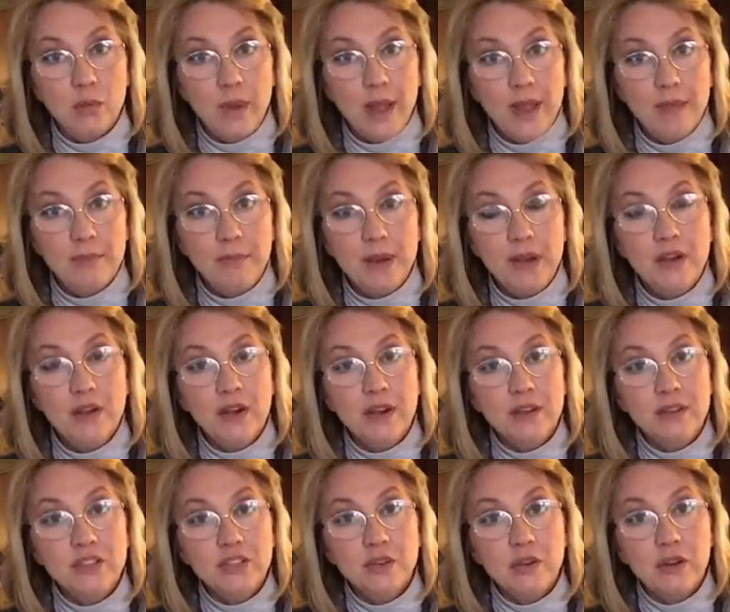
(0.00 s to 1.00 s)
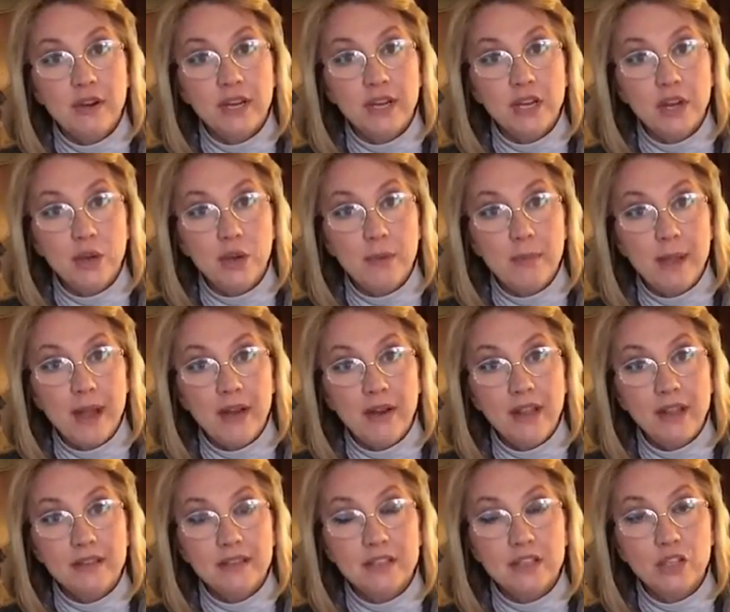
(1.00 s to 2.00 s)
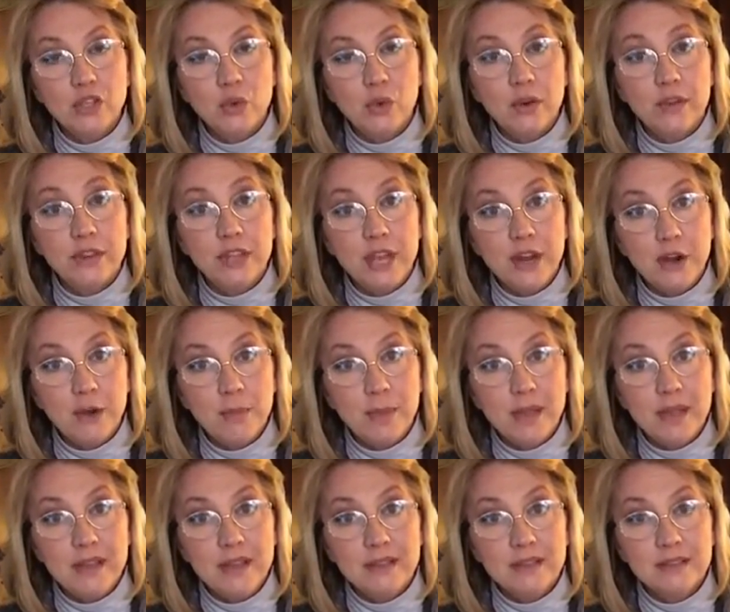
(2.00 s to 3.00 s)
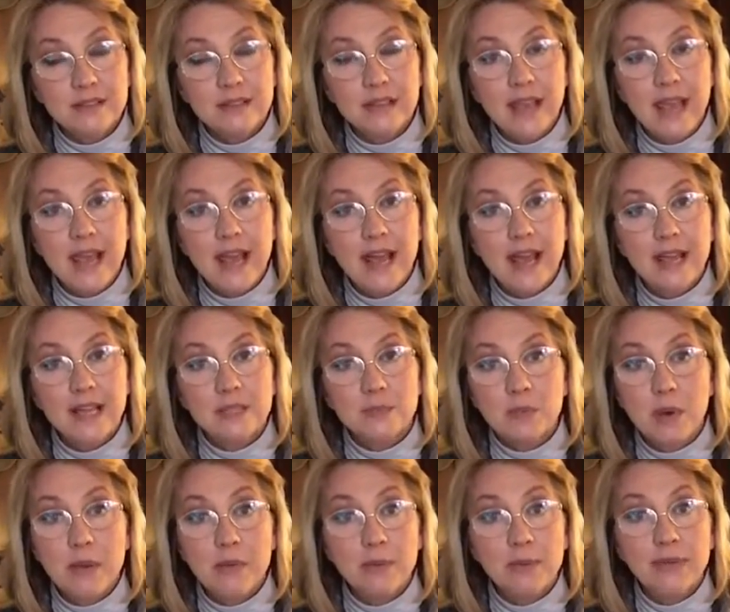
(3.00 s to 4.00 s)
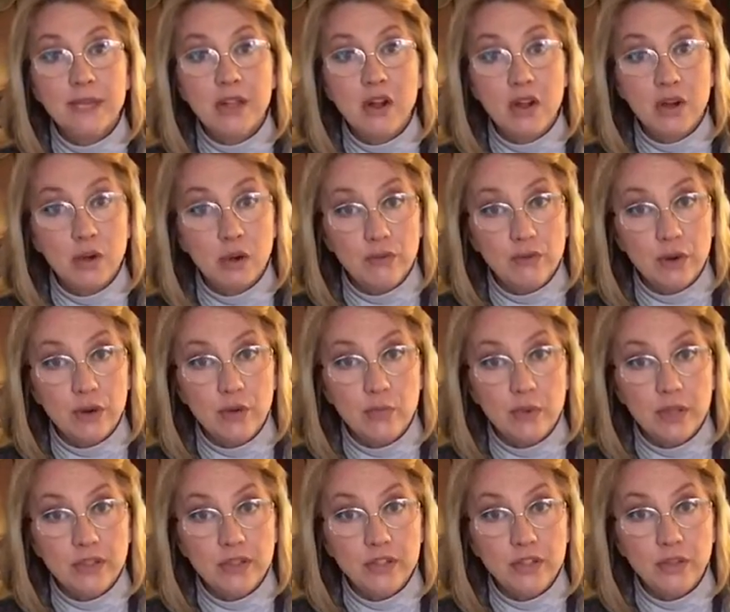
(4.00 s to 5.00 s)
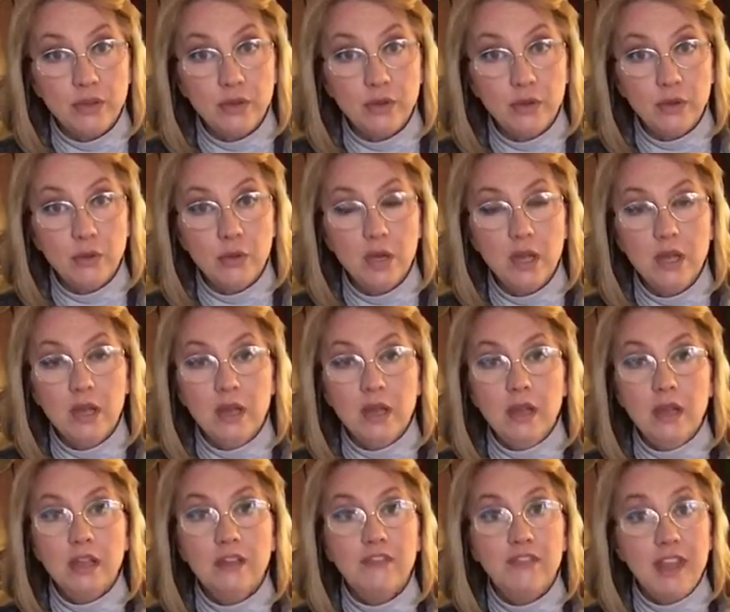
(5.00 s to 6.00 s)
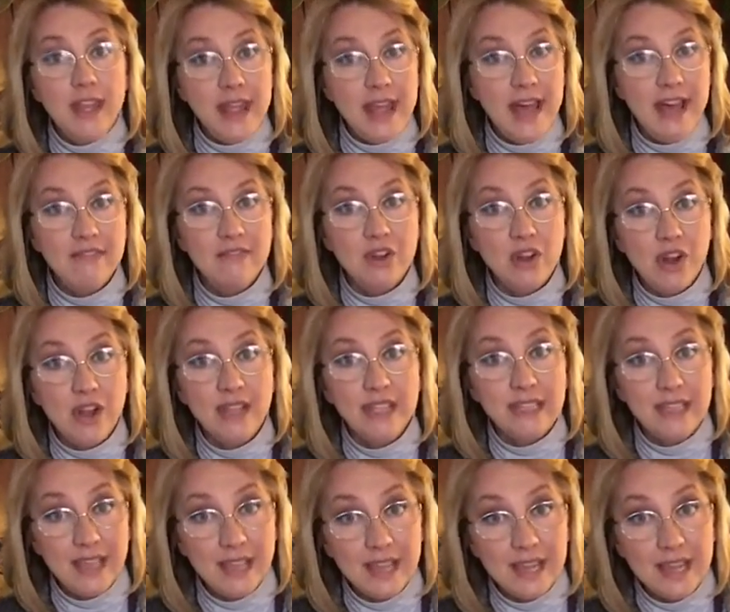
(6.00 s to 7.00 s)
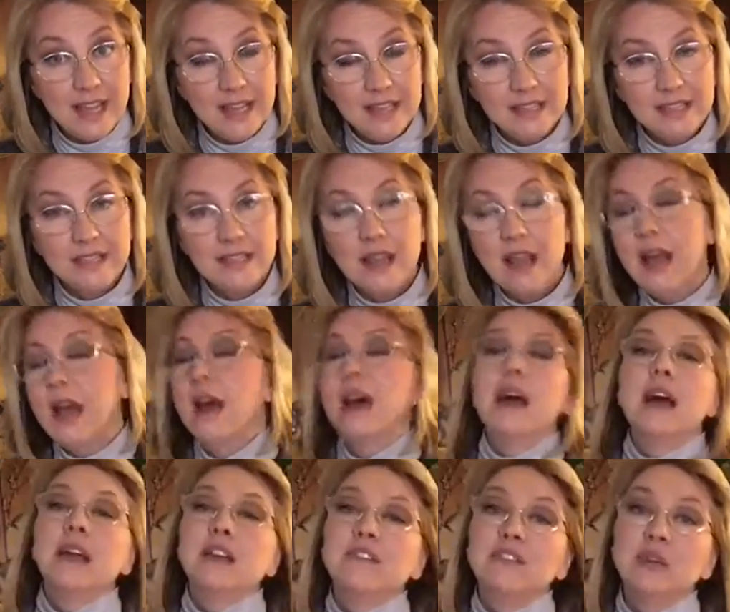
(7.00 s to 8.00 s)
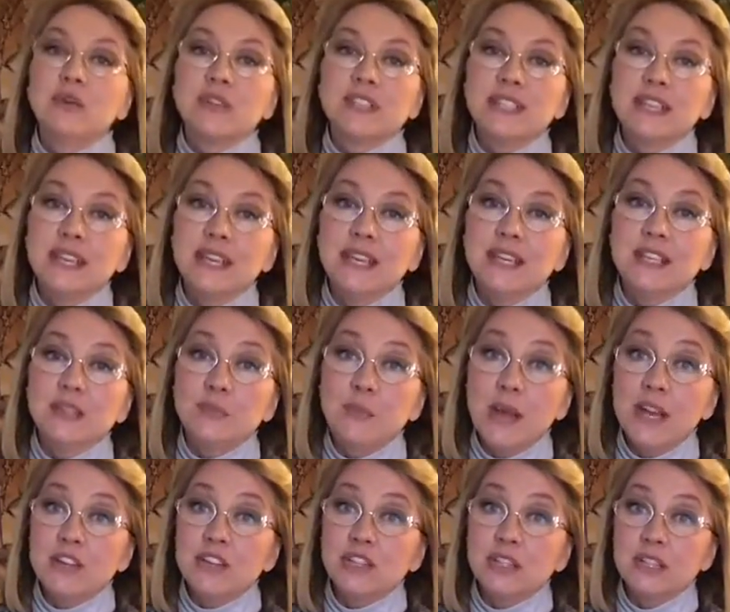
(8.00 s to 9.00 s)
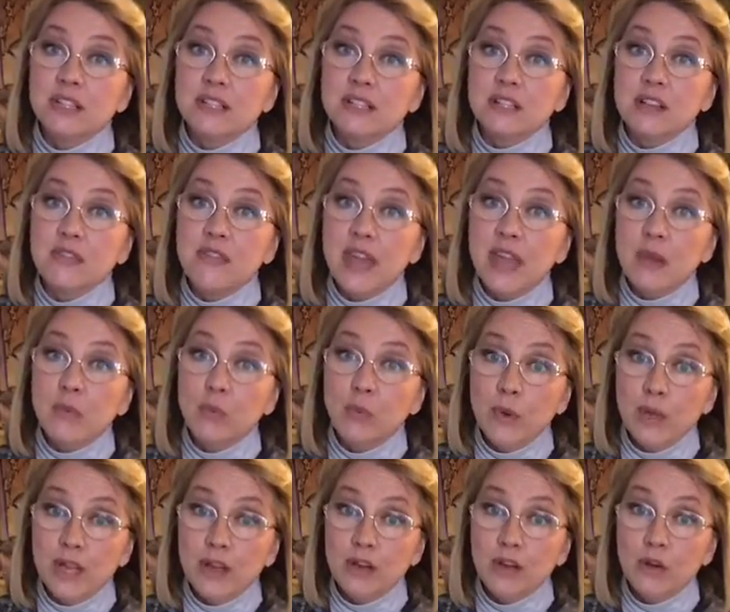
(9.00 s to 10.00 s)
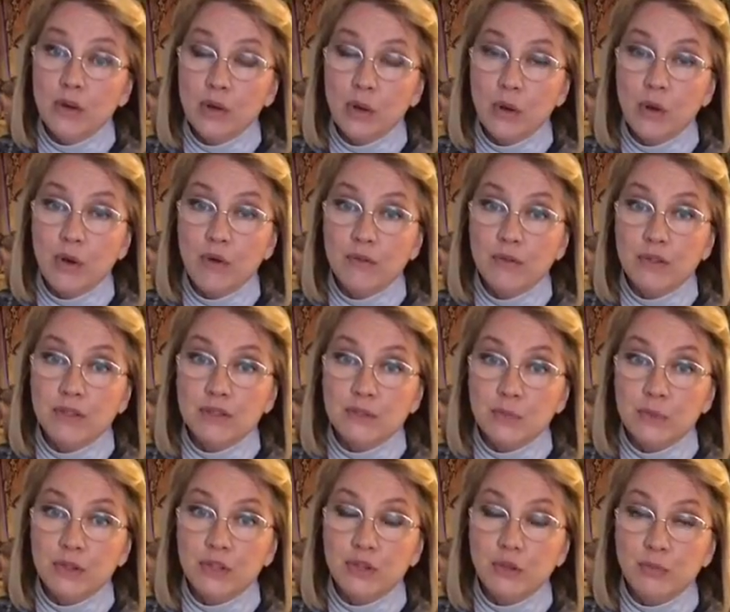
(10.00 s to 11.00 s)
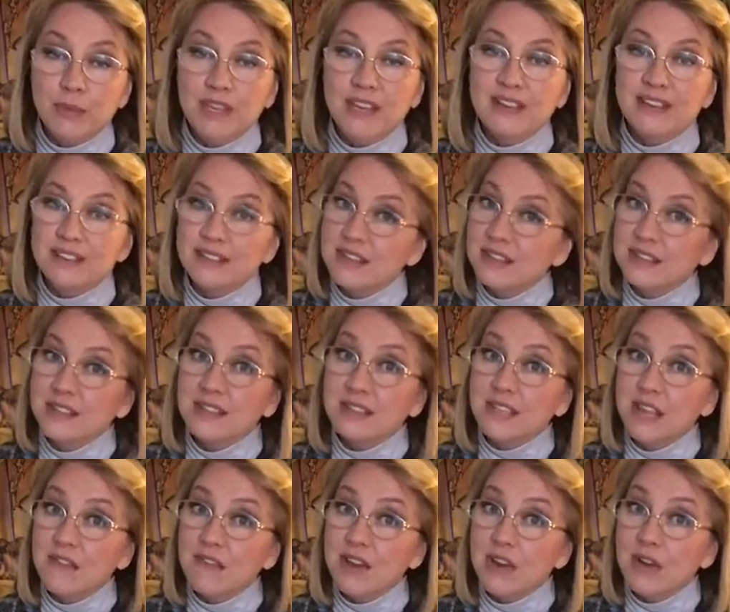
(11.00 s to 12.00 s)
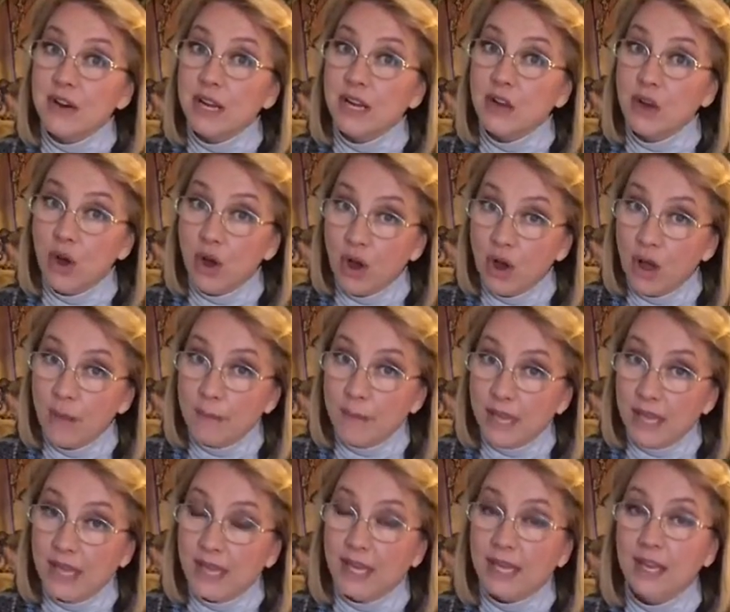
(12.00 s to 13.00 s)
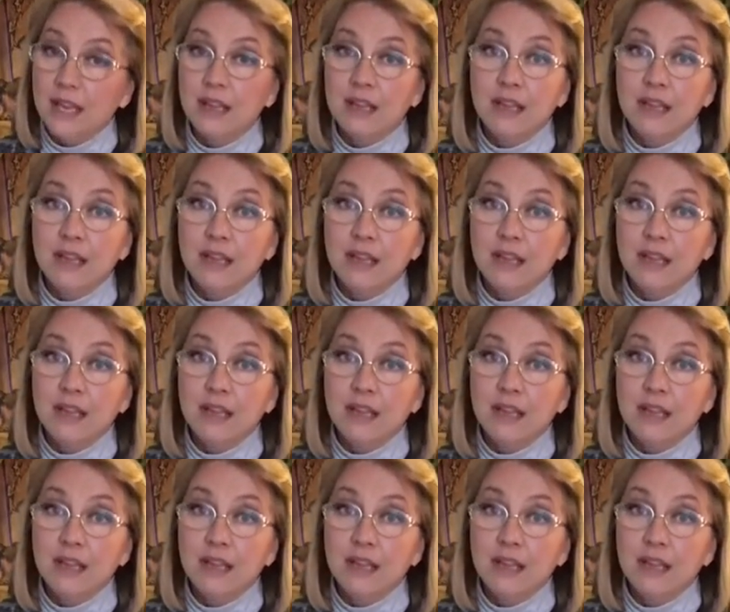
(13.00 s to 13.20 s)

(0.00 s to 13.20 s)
a rad parent, you already know about it. Your therapist has probably gone over it with you. If they have not yet, if you're seeing a specialist, they will go over this with you, because this is a very common